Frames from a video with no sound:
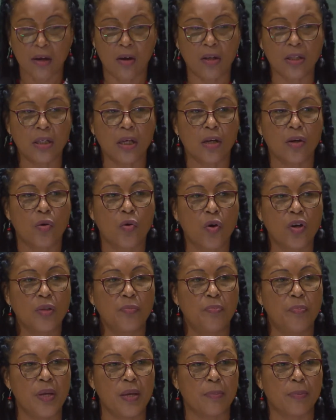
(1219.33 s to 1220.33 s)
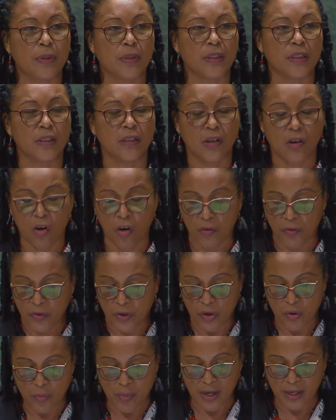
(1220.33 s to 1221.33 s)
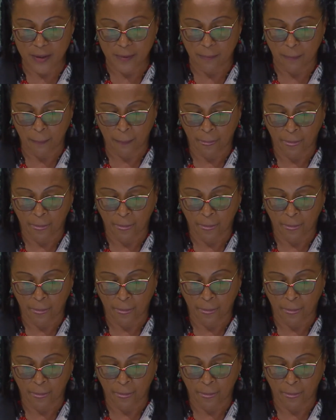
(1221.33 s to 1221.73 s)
on the good people of Cuba.